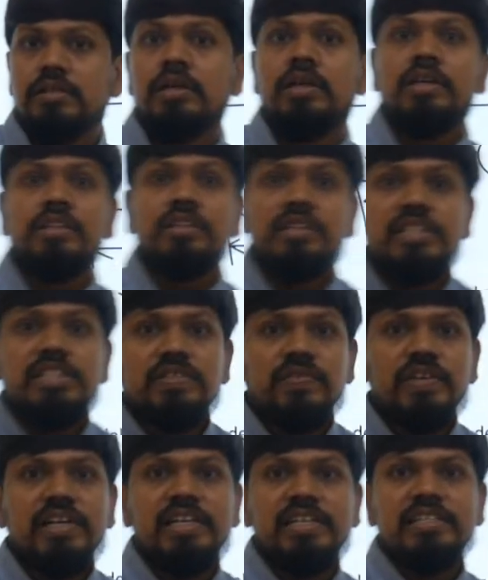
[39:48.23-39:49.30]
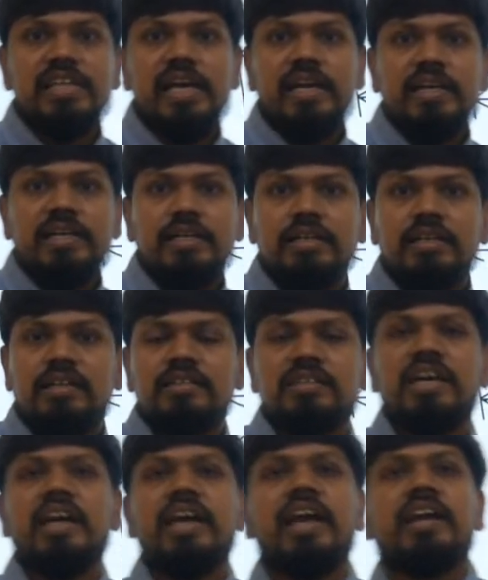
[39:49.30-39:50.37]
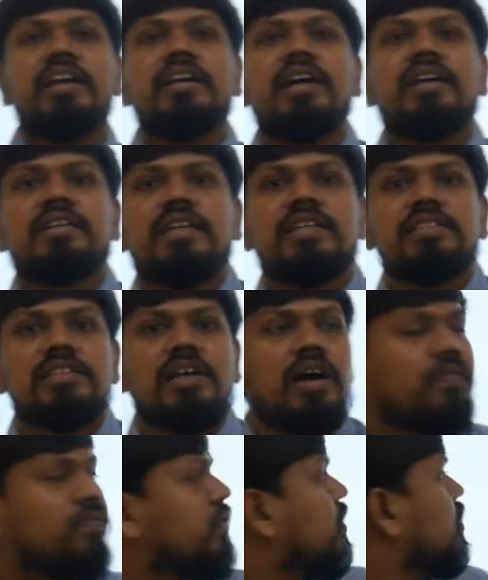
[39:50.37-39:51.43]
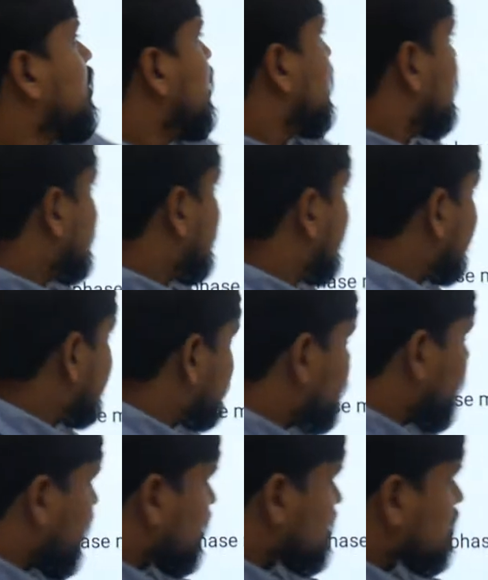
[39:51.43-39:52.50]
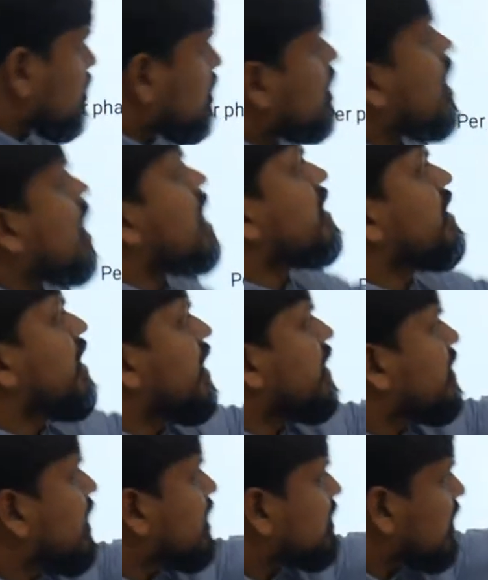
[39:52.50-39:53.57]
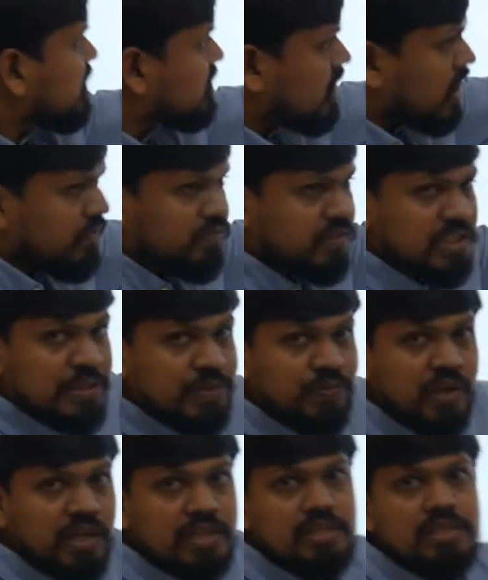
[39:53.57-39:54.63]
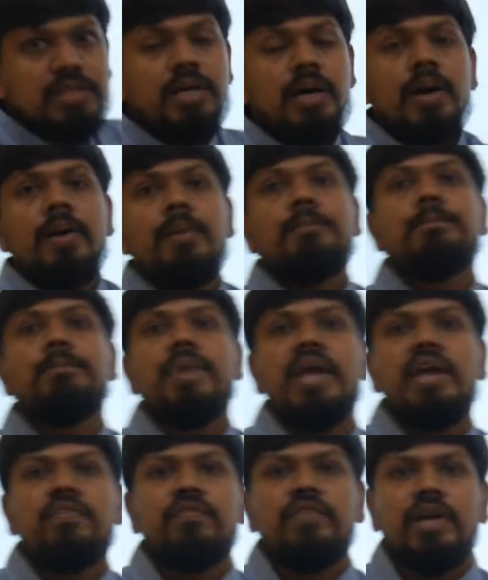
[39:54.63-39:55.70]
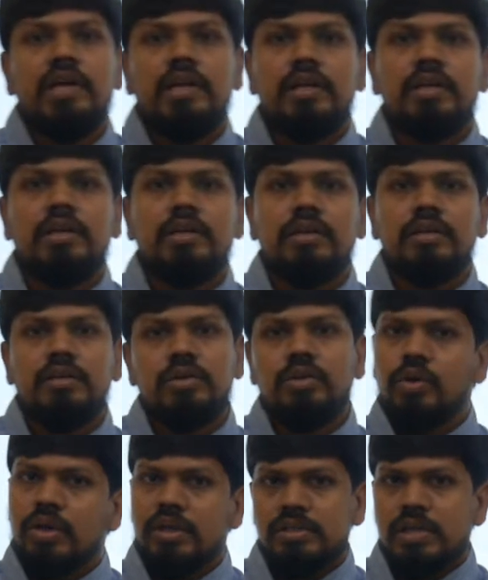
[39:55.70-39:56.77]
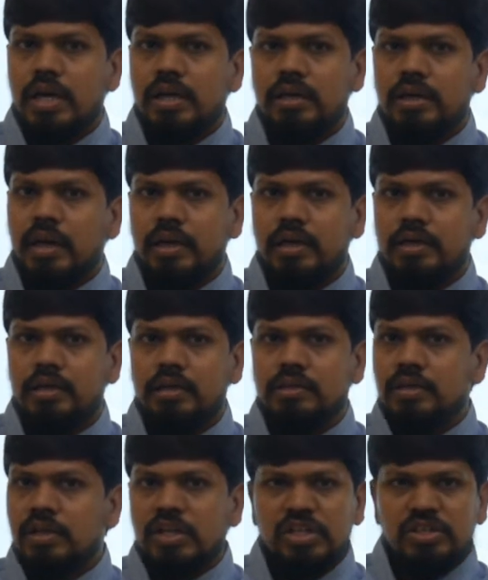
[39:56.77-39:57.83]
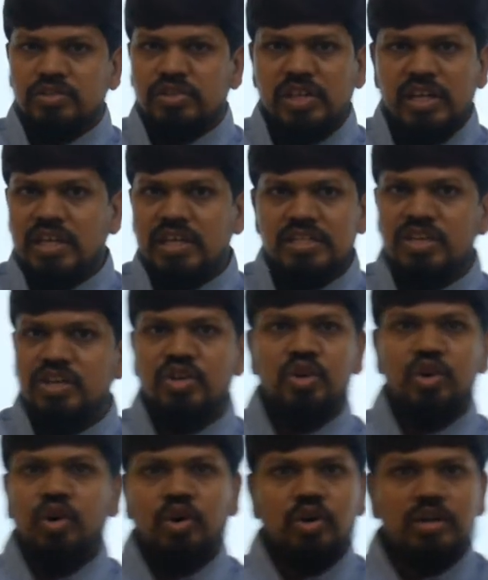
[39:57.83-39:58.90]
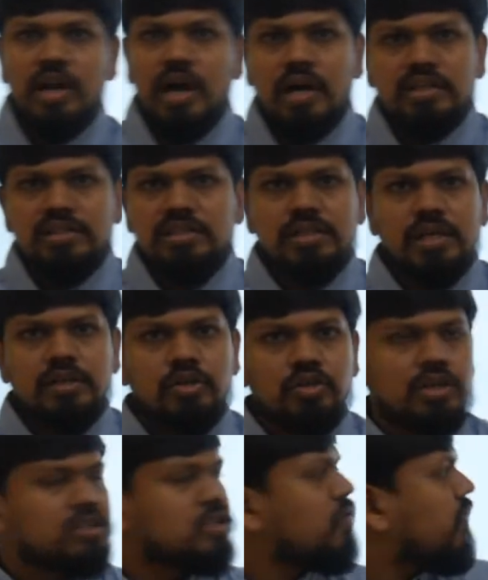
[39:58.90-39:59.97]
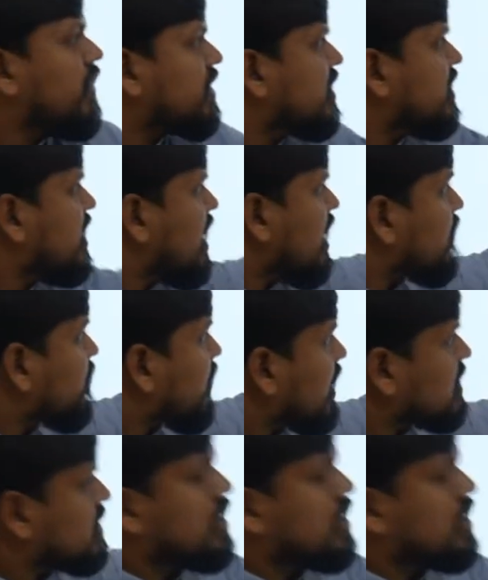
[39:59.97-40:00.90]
This will decide the inductance of this phase and the inductance of this phase may vary. You understanding, right? So there is no constant. Okay, so for the A phase